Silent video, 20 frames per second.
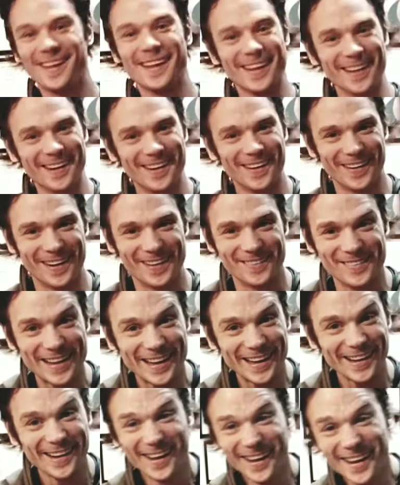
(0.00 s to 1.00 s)
You know what I
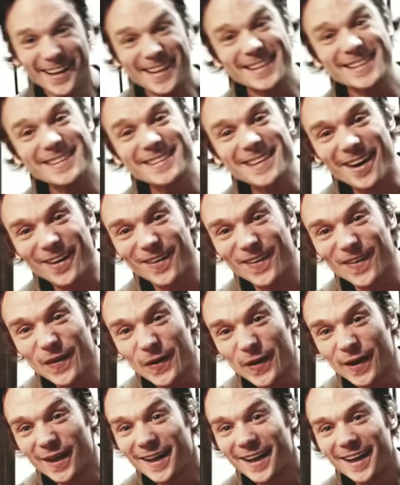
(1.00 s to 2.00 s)
mean? So
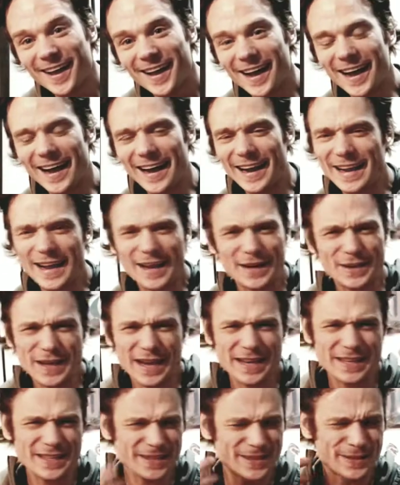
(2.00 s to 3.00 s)

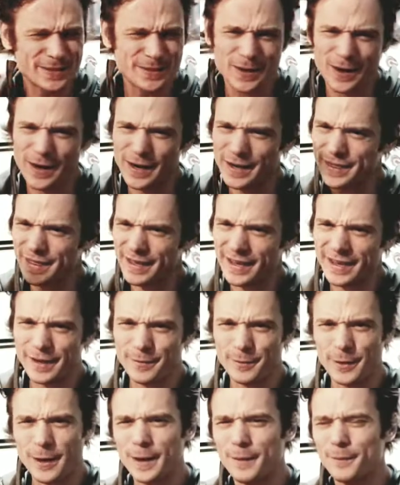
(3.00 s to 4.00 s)
I just started thinking
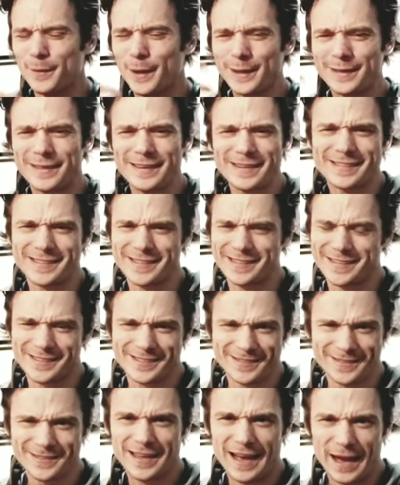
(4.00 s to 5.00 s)
about it. I'm like,
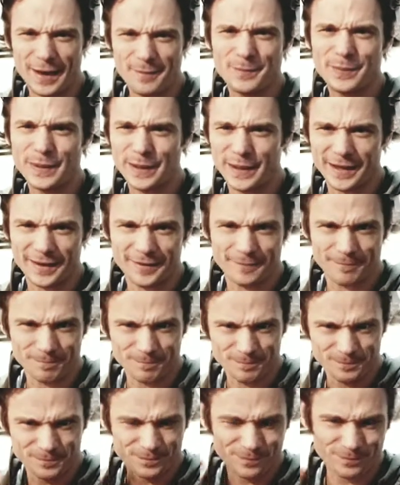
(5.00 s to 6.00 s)
I'm
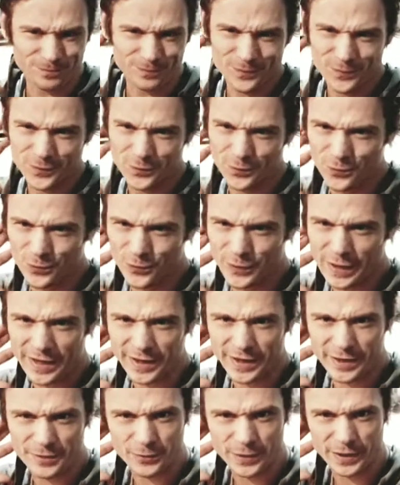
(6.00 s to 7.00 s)
being
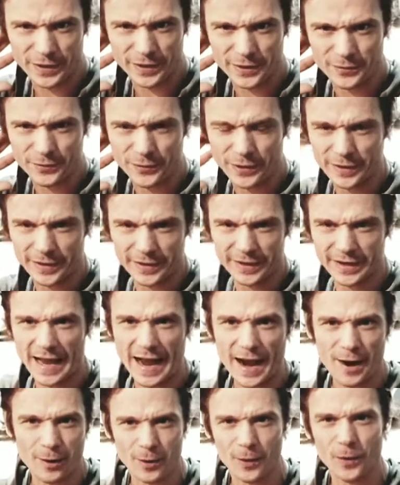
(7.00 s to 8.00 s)
really, really, really
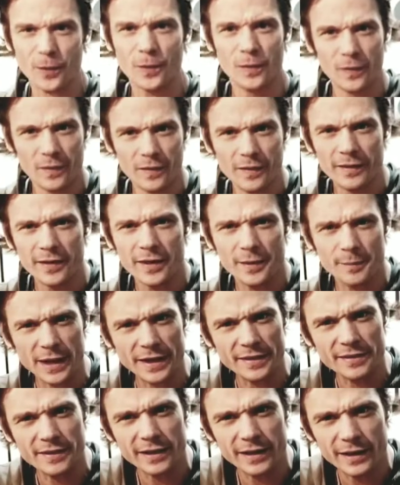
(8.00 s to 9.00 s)
narrow in
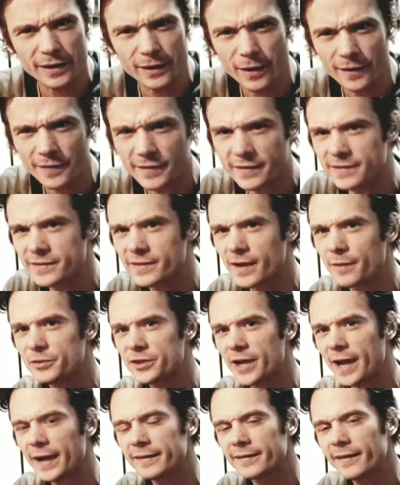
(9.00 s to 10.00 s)
my thinking on this
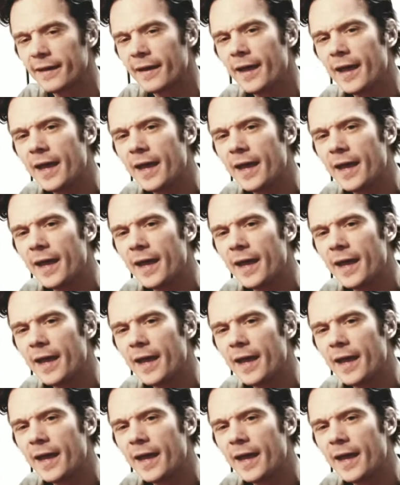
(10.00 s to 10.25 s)
subject.